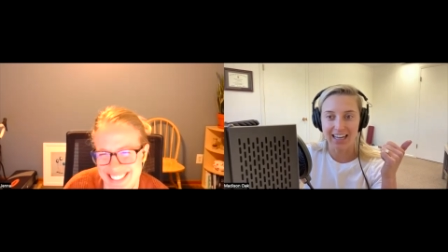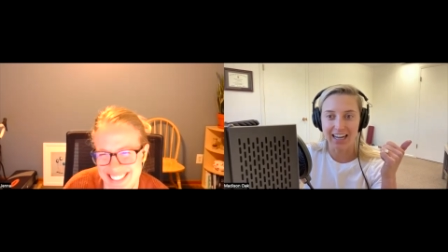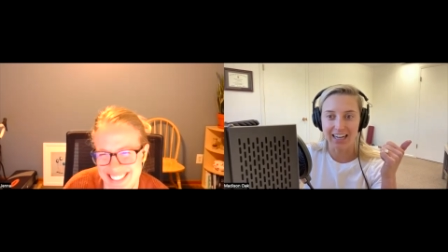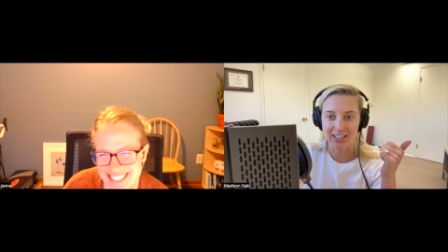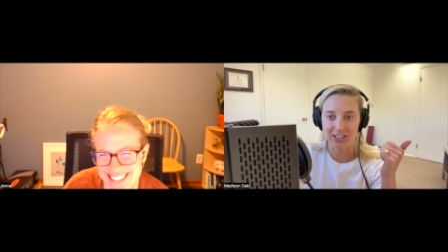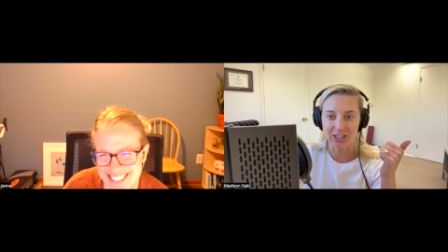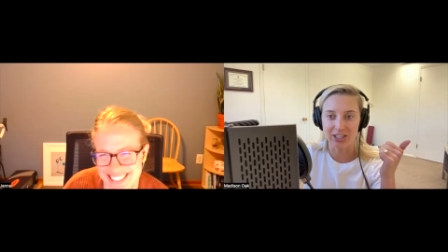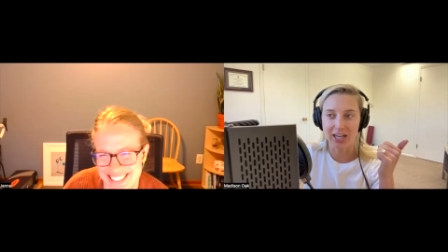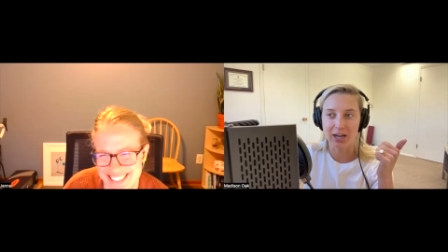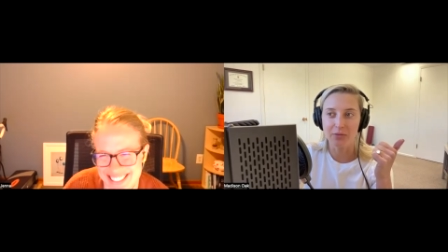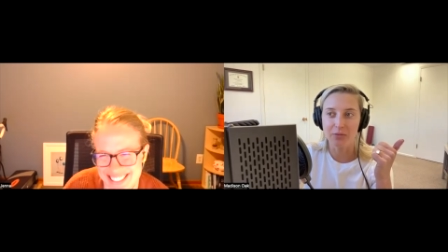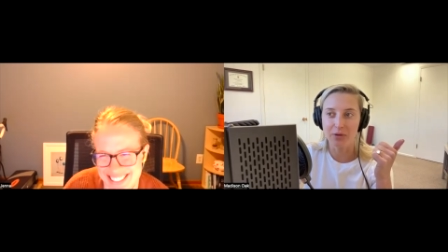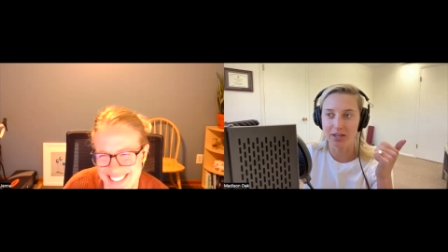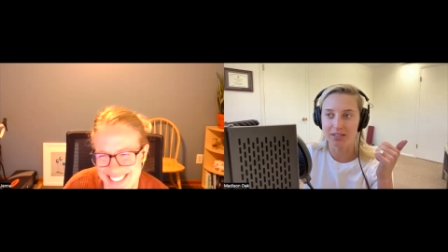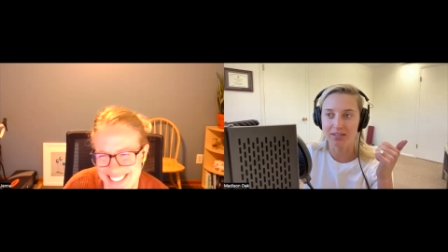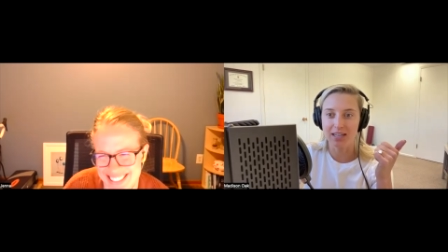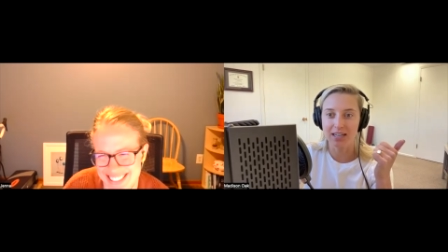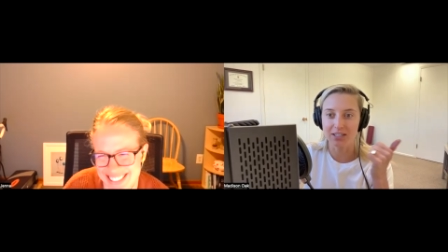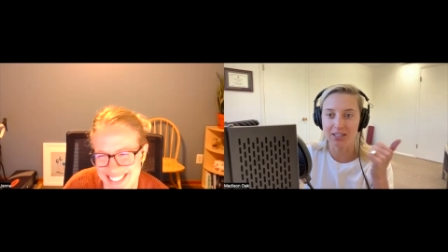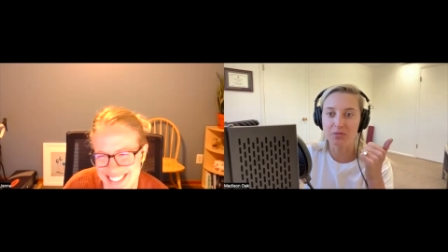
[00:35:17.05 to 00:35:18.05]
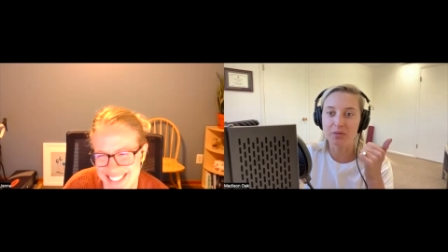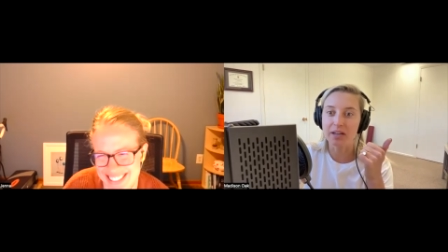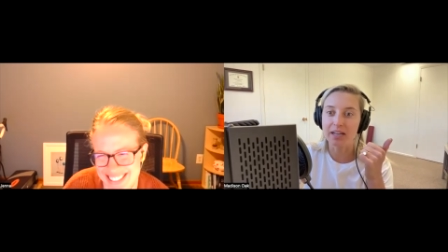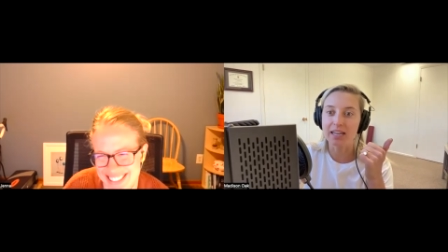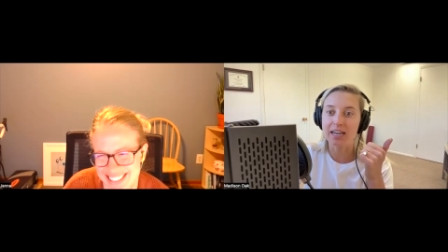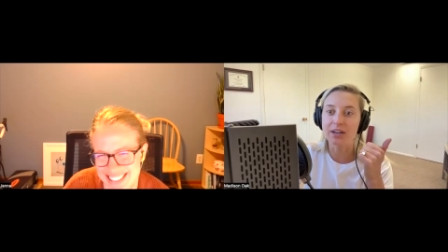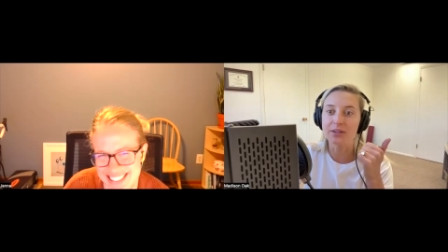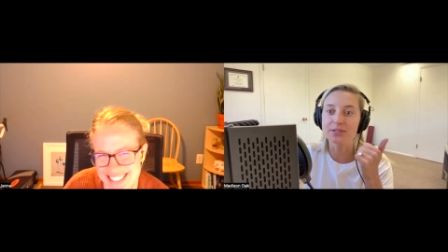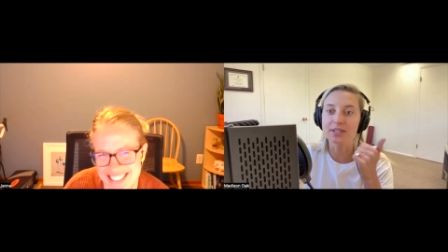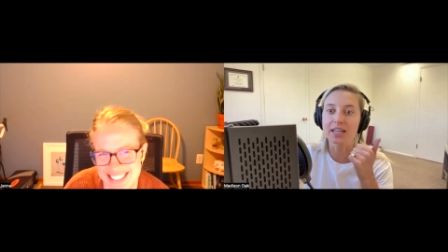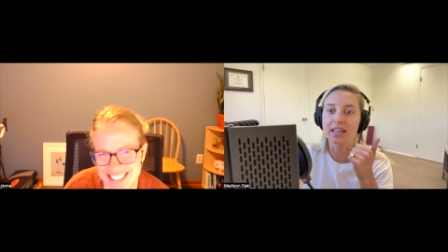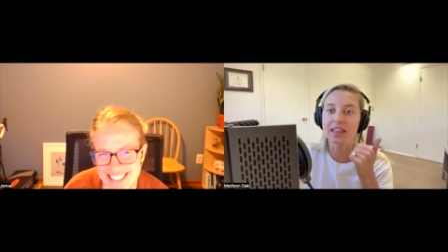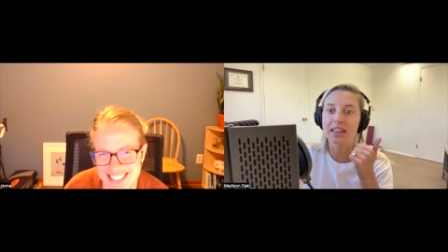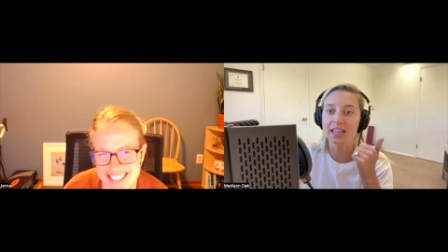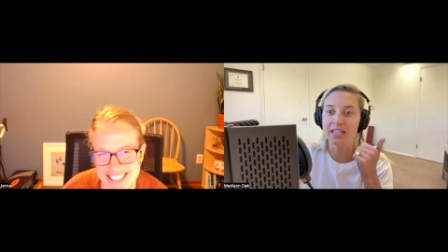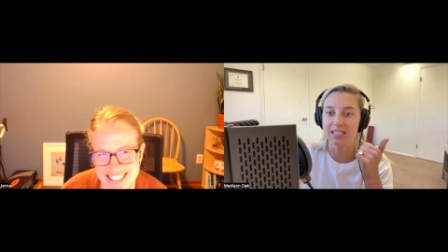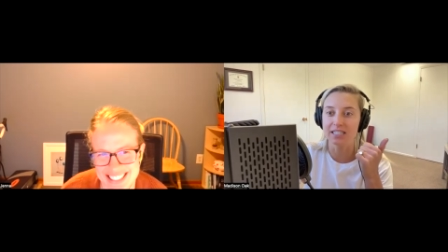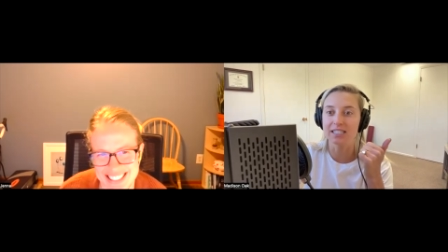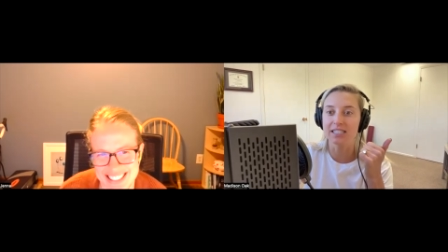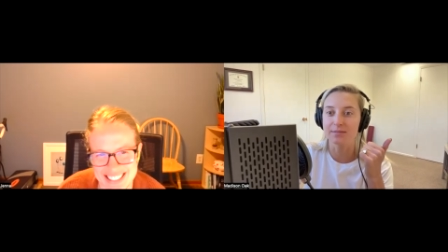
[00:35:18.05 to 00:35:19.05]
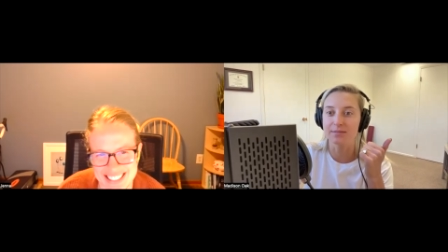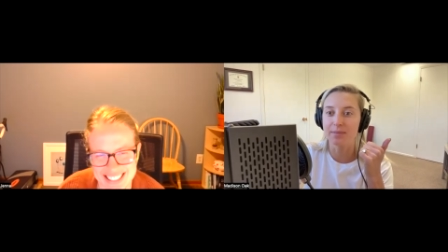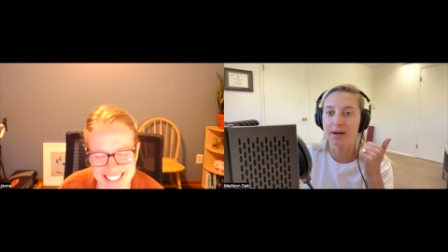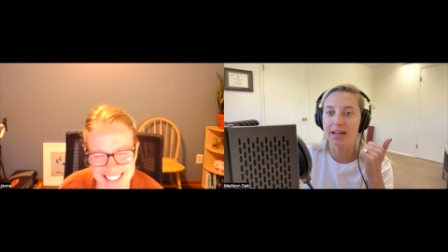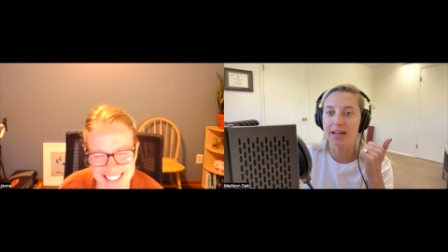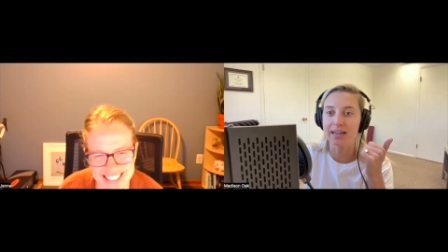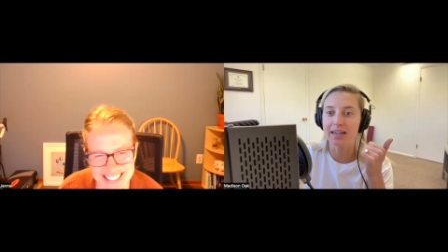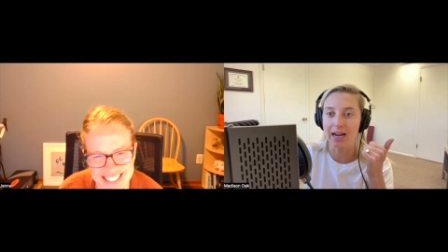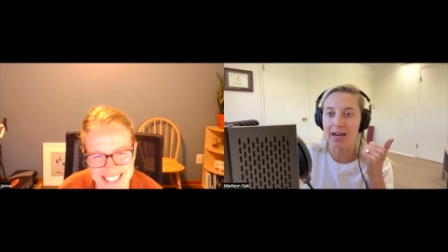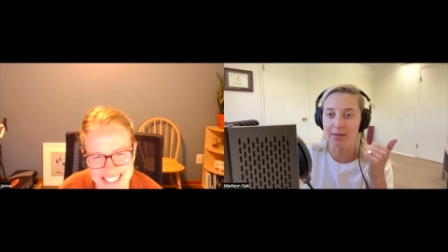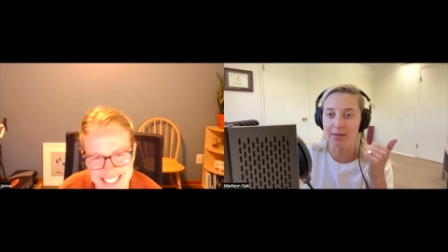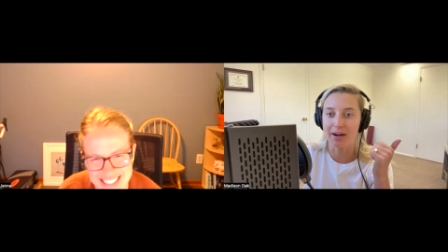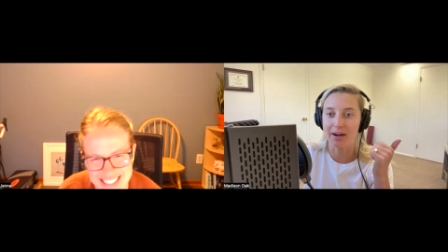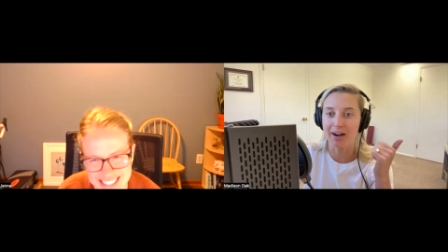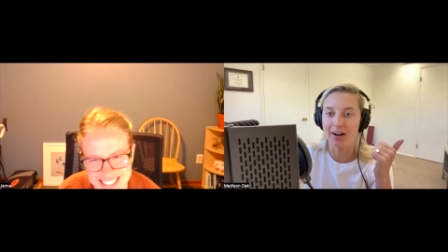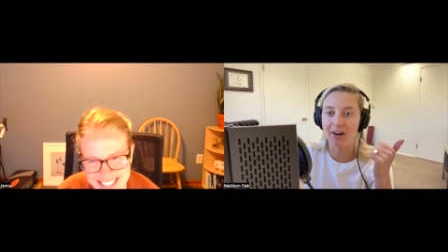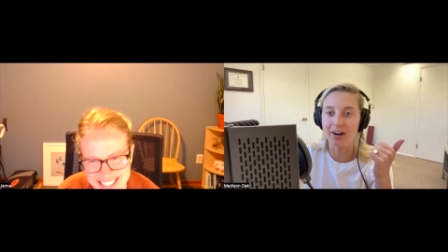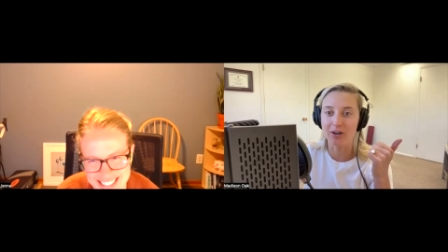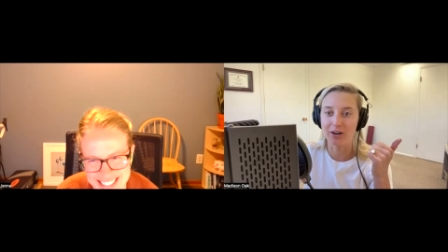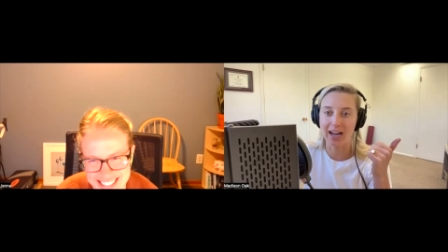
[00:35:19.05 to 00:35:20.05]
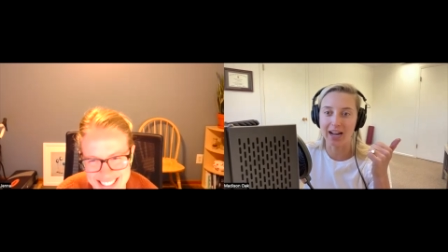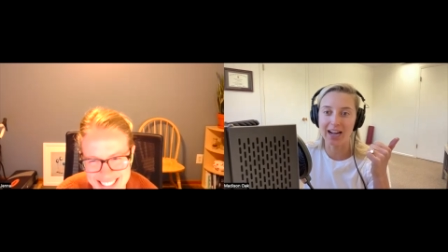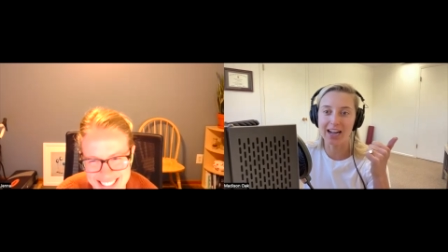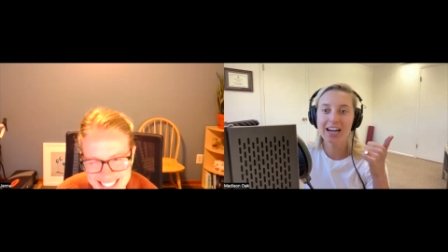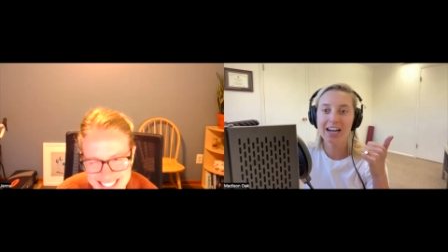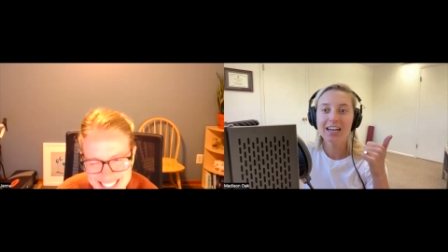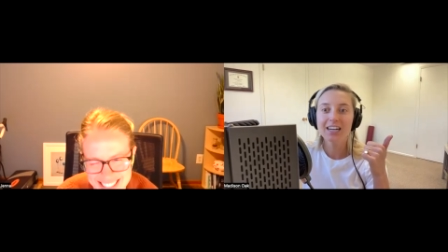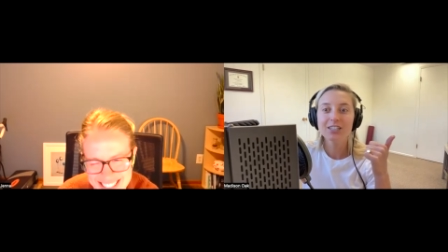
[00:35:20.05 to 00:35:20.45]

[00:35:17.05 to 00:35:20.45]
Actually, I was last week and I was like, this is my nightmare. Okay.